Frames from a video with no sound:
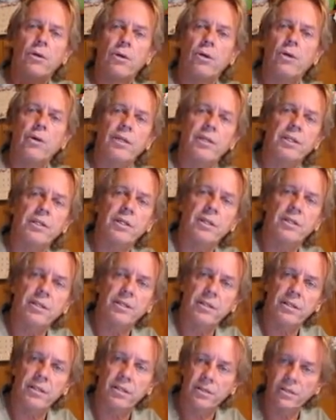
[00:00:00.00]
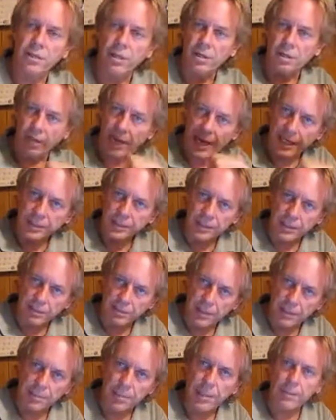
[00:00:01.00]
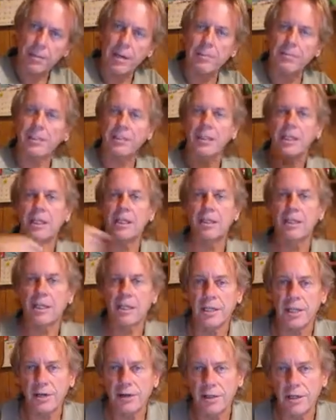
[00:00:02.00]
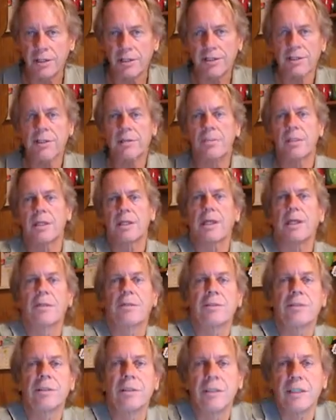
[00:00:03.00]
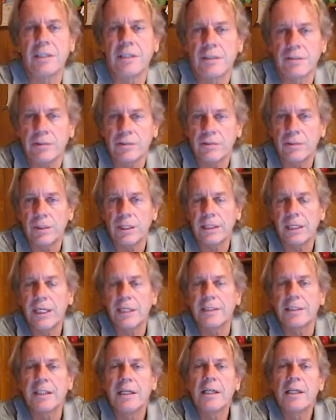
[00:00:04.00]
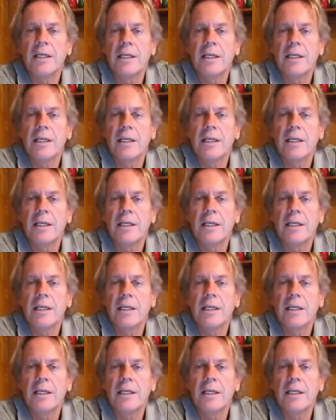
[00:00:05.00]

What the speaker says: or they're actually can be bit by a mosquito and carry it to somebody else in those 20 days.